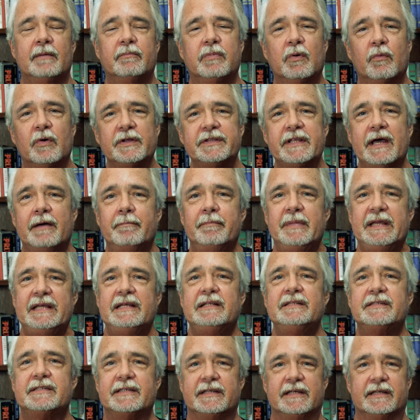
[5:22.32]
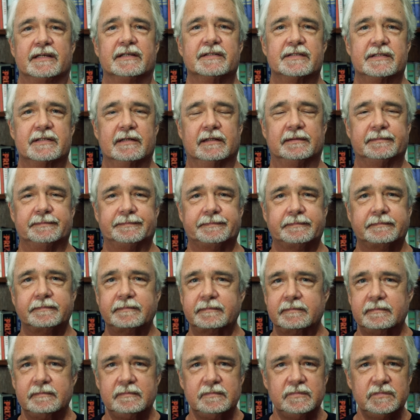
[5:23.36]
But what that means is,
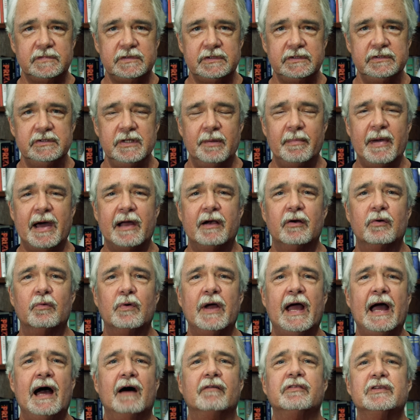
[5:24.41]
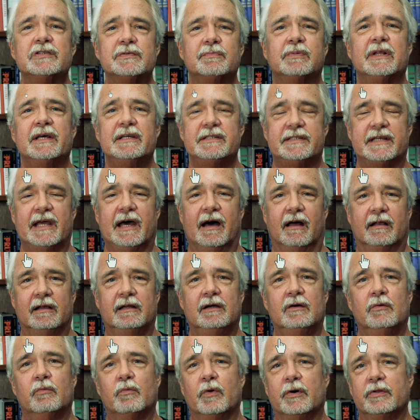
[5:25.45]
no matter how this plays out,
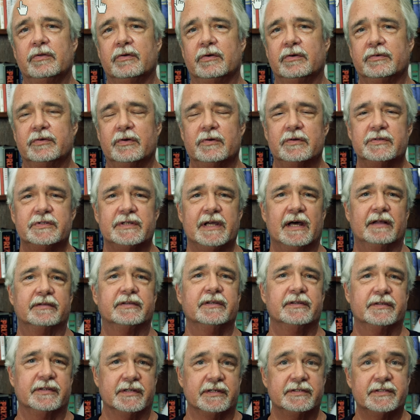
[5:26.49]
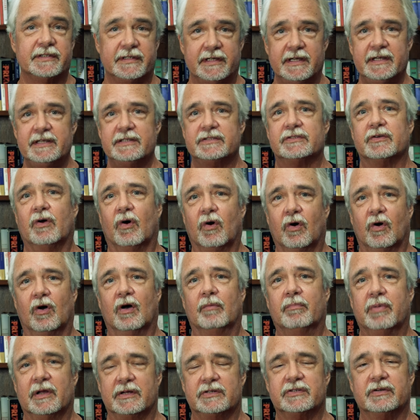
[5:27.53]
whether it turns out that this is all
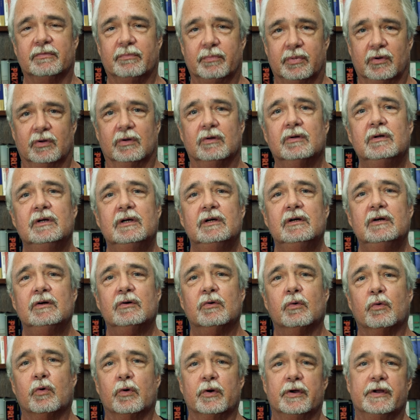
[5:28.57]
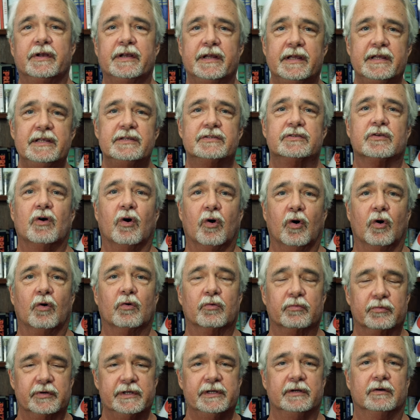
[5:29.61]
a bunch of bull, or it is
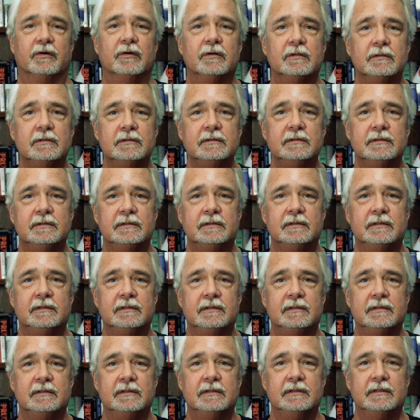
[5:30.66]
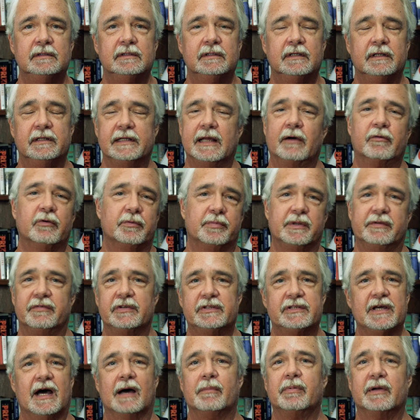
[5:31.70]
all real, and that would be
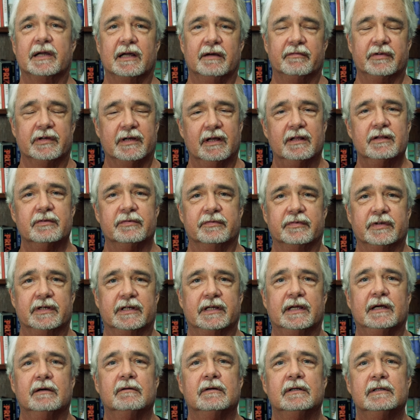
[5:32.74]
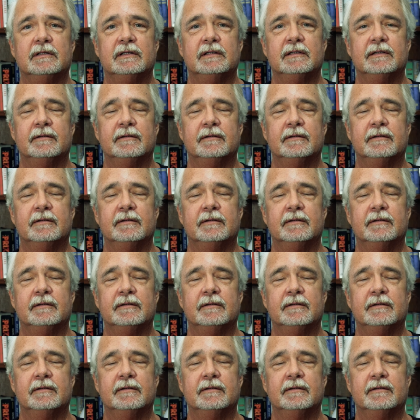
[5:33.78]
the topic of another video,